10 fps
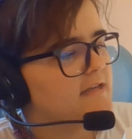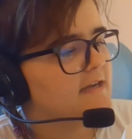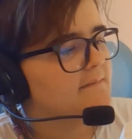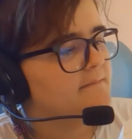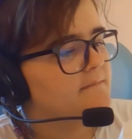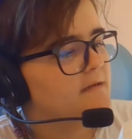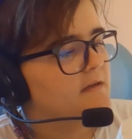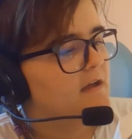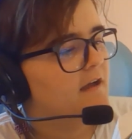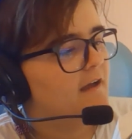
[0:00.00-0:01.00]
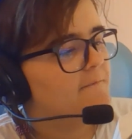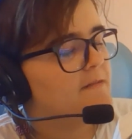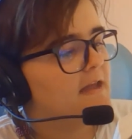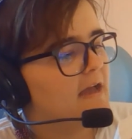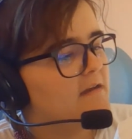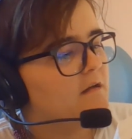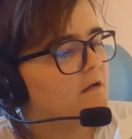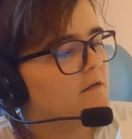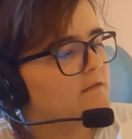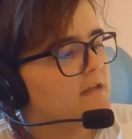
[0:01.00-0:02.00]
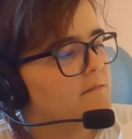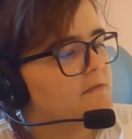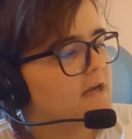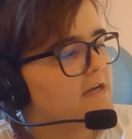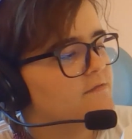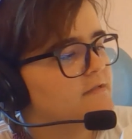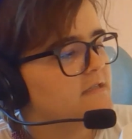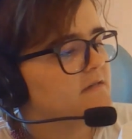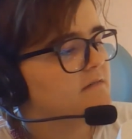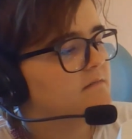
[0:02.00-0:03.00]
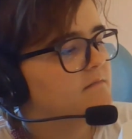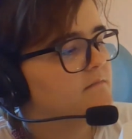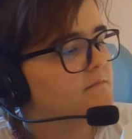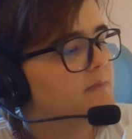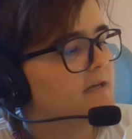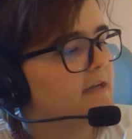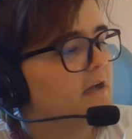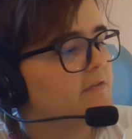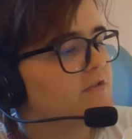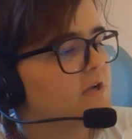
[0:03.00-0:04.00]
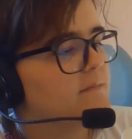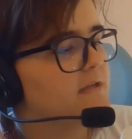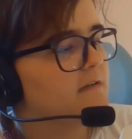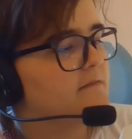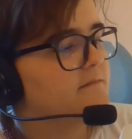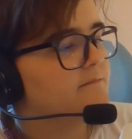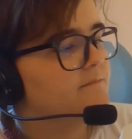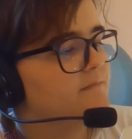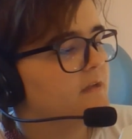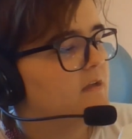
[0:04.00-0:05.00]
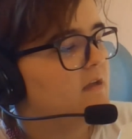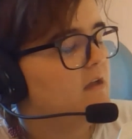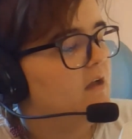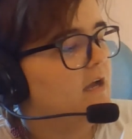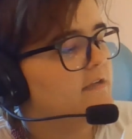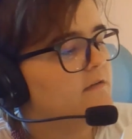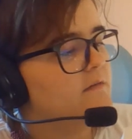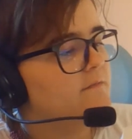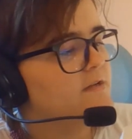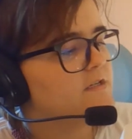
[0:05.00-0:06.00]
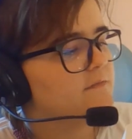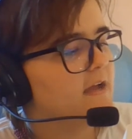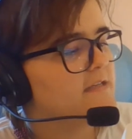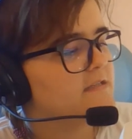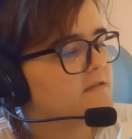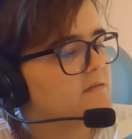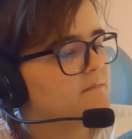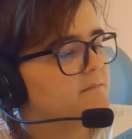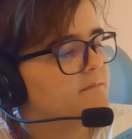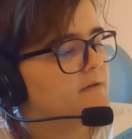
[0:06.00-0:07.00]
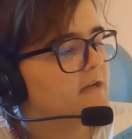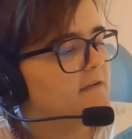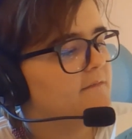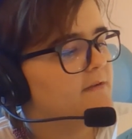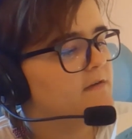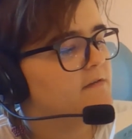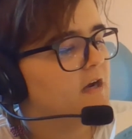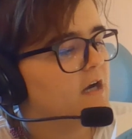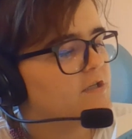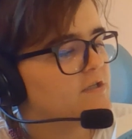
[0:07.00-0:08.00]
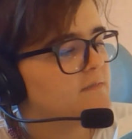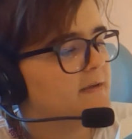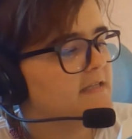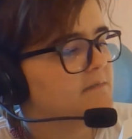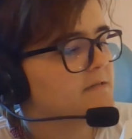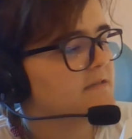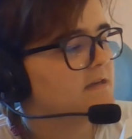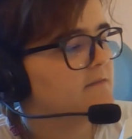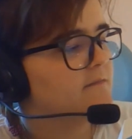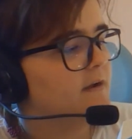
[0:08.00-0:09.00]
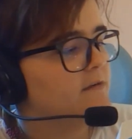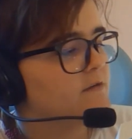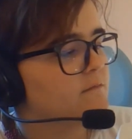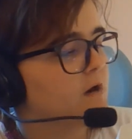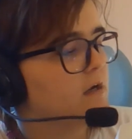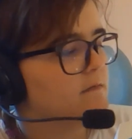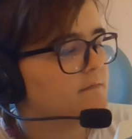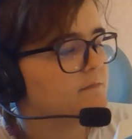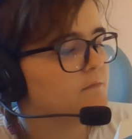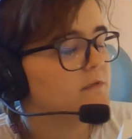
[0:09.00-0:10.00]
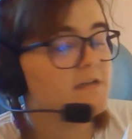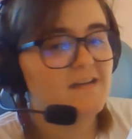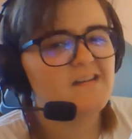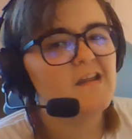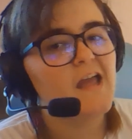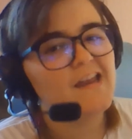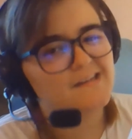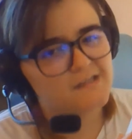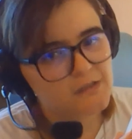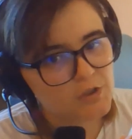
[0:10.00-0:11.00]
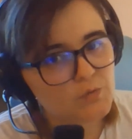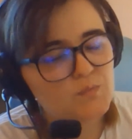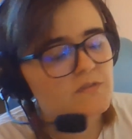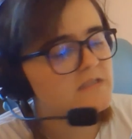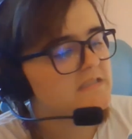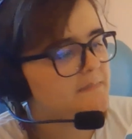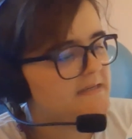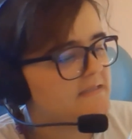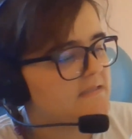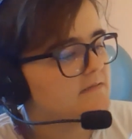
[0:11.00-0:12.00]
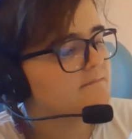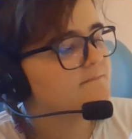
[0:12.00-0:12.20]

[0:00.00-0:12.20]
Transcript: time. I've been at it all night with the hydrazine, but I got the job done. I could have finished faster, but I figured caution's best when setting fire to rocket fuel in an enclosed space.